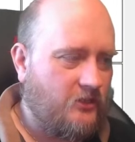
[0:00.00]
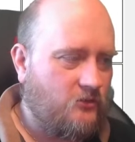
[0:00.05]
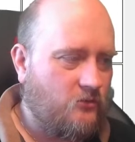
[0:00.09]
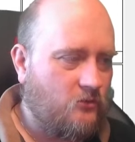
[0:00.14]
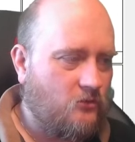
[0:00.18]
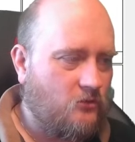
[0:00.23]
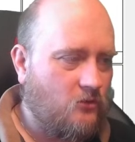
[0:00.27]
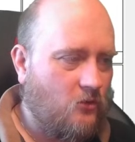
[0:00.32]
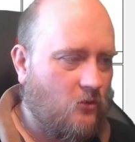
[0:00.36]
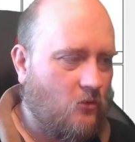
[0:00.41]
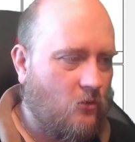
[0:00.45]
to
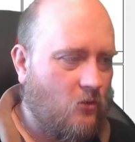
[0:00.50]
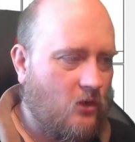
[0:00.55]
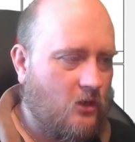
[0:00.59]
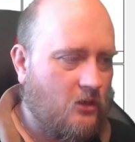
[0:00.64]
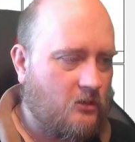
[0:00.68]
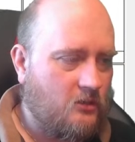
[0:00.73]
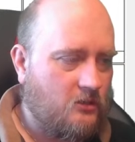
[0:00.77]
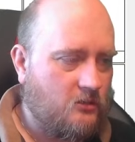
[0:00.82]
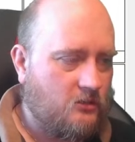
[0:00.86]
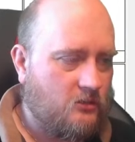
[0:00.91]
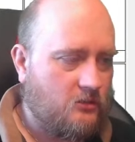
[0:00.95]
draw
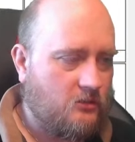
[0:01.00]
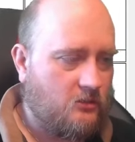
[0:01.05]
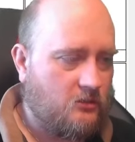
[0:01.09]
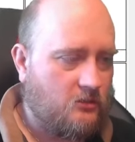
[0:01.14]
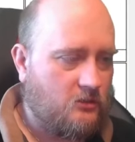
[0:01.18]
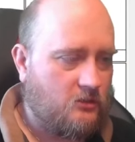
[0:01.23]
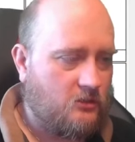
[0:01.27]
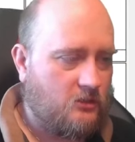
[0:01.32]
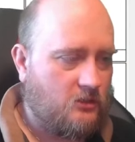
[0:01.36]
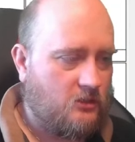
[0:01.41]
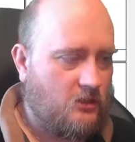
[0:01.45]

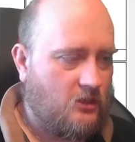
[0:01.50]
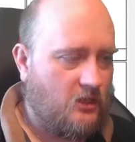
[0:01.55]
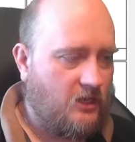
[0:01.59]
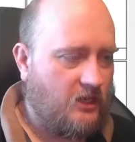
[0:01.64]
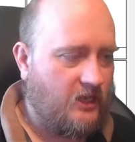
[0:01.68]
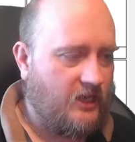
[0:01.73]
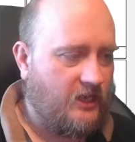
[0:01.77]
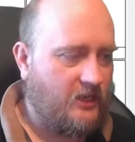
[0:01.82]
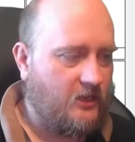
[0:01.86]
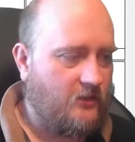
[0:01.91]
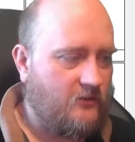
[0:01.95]
a
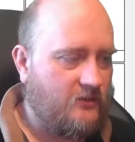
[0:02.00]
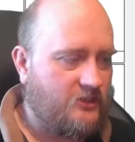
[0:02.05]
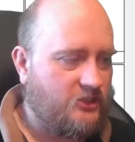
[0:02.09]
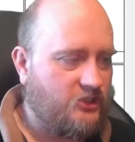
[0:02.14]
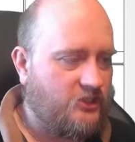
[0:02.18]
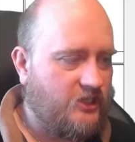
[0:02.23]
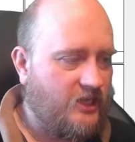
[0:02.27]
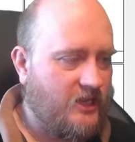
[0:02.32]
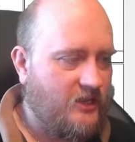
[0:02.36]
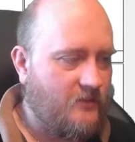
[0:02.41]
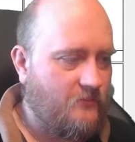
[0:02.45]
regular
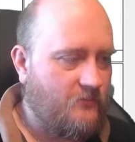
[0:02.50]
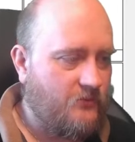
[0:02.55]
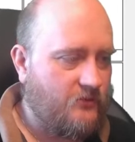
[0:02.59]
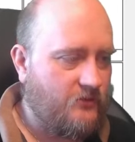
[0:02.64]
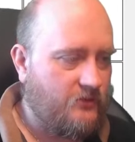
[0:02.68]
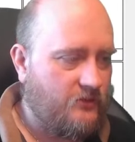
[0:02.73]
shape,